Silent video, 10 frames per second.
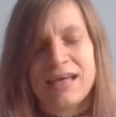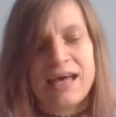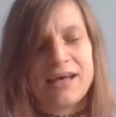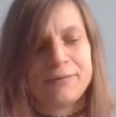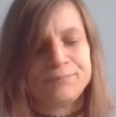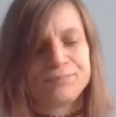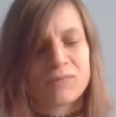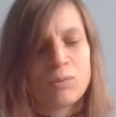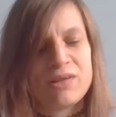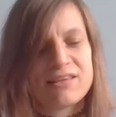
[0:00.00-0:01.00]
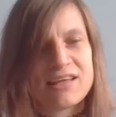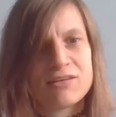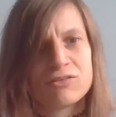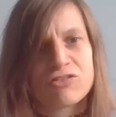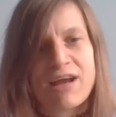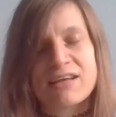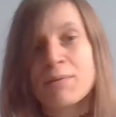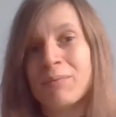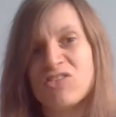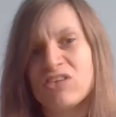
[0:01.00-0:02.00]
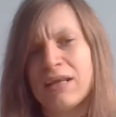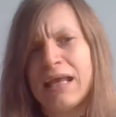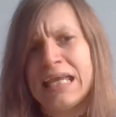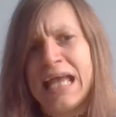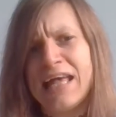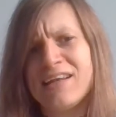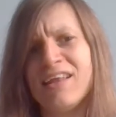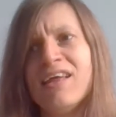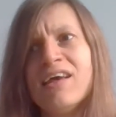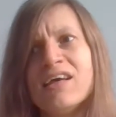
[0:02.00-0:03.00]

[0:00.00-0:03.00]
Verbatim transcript: um, with Kindle Direct Publishing again,